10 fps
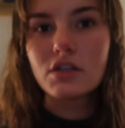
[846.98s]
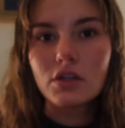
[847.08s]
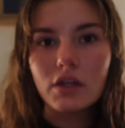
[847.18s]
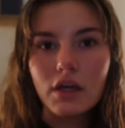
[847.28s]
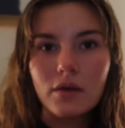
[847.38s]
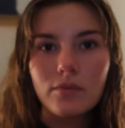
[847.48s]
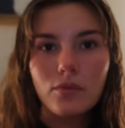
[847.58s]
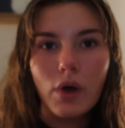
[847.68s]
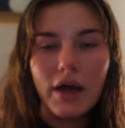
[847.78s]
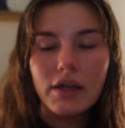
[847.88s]
literally
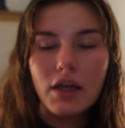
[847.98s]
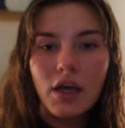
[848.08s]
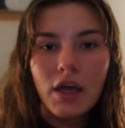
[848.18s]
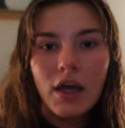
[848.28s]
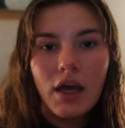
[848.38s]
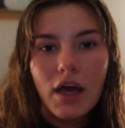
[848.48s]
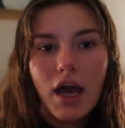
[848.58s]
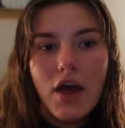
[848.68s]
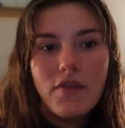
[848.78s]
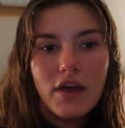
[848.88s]
wet.
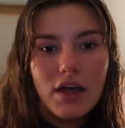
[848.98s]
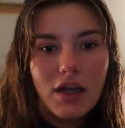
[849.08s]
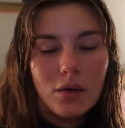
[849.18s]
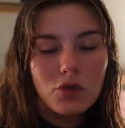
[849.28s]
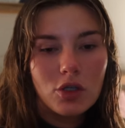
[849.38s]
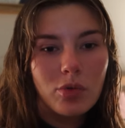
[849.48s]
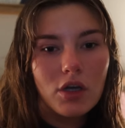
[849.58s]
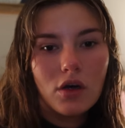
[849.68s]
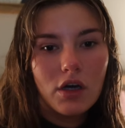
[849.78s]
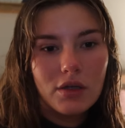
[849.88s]
And then I'm going to
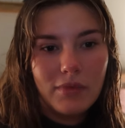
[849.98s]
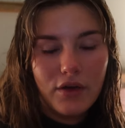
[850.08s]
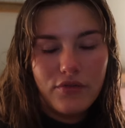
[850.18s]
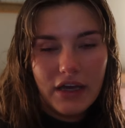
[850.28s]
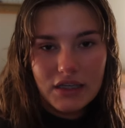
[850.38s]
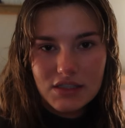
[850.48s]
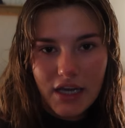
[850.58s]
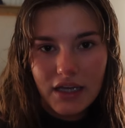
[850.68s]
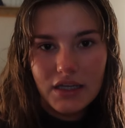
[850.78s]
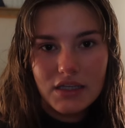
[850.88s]
put on my fake
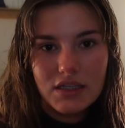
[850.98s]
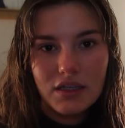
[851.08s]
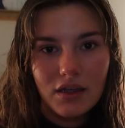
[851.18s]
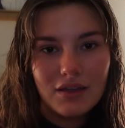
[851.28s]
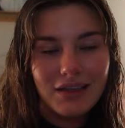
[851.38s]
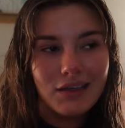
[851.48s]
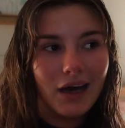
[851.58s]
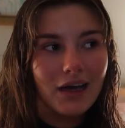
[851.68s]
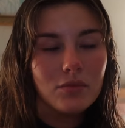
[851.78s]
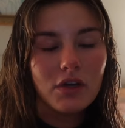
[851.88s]
tan, and then
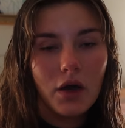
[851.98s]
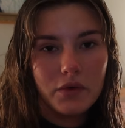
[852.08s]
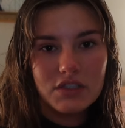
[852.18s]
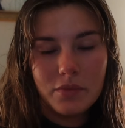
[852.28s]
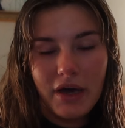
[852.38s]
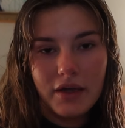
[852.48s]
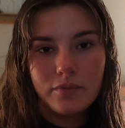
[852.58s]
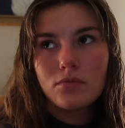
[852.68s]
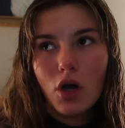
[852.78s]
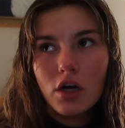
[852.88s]
I am going to bed.
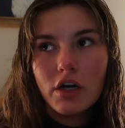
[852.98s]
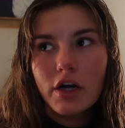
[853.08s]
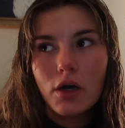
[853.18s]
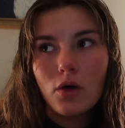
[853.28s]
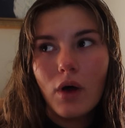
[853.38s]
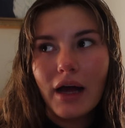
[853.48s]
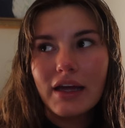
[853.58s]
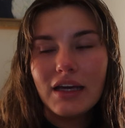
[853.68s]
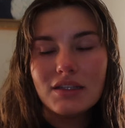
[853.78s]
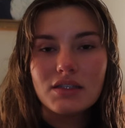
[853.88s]
Tomorrow, I
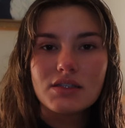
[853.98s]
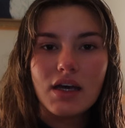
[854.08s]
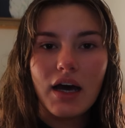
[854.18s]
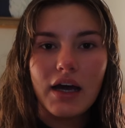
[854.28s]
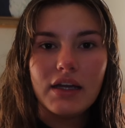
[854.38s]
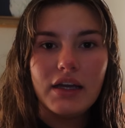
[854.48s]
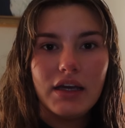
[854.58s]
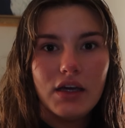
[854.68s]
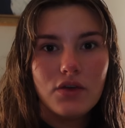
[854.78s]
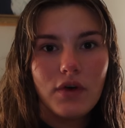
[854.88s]
can't decide
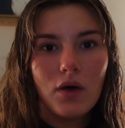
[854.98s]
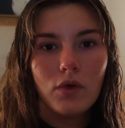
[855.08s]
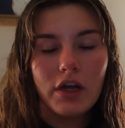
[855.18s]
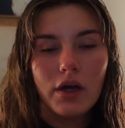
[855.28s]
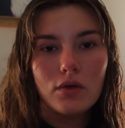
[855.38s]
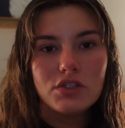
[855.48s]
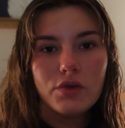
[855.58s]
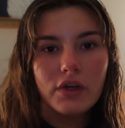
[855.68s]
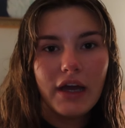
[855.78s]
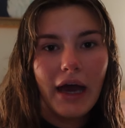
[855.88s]
if I want to go
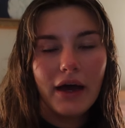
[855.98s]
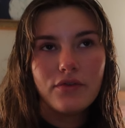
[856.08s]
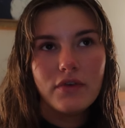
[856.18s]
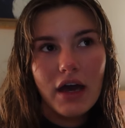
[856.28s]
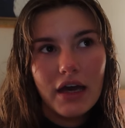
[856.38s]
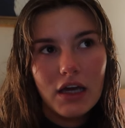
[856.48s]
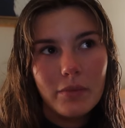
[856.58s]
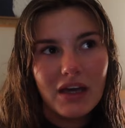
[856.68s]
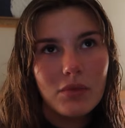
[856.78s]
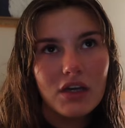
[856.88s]
to a cafe,
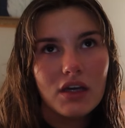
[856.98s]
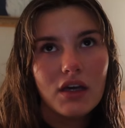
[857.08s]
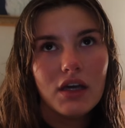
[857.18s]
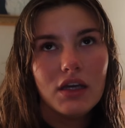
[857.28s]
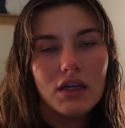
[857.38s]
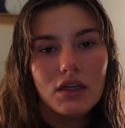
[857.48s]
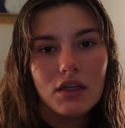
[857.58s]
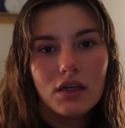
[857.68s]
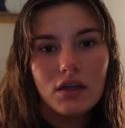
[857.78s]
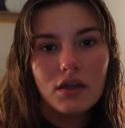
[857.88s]
maybe in